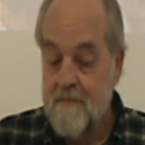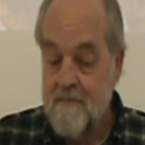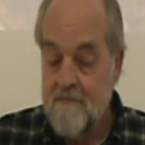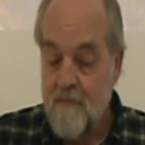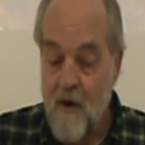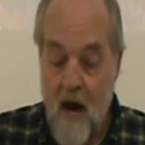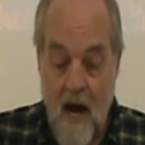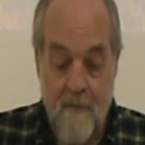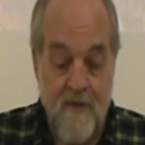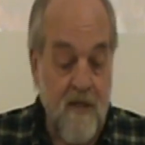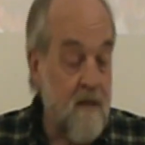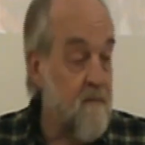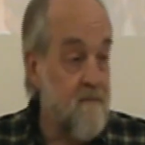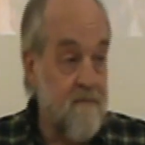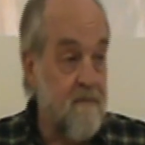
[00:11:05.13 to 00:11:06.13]
Perhaps
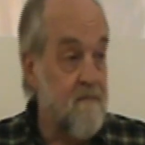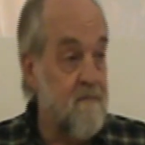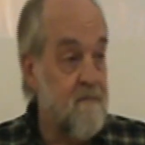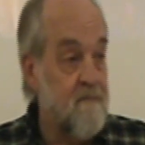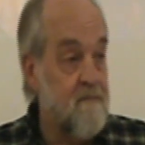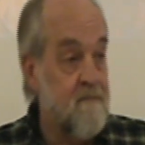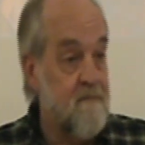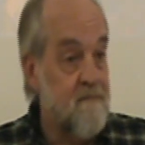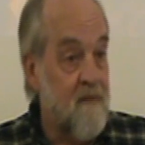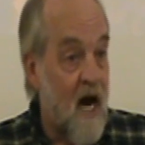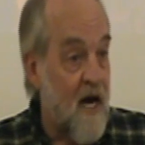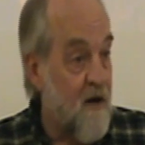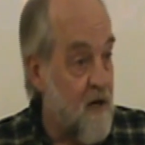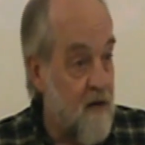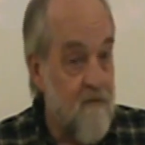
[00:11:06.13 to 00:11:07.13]
I
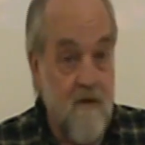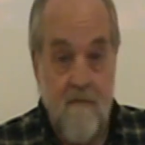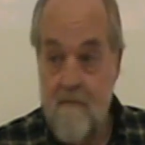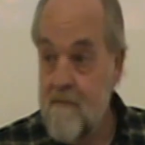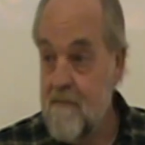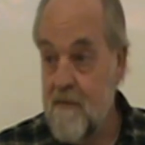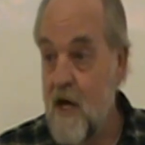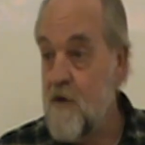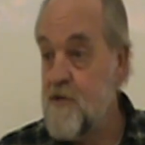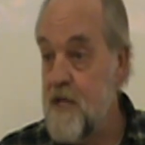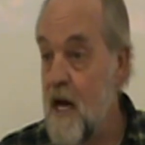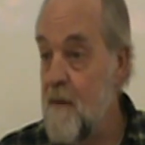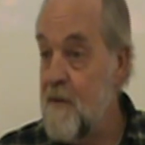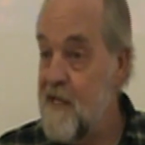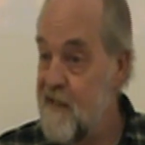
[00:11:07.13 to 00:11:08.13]
could even dare say
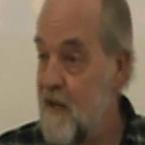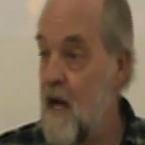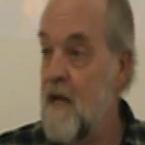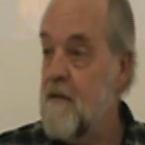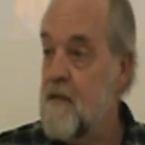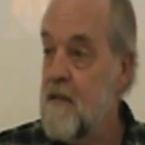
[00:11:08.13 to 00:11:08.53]
I'm content.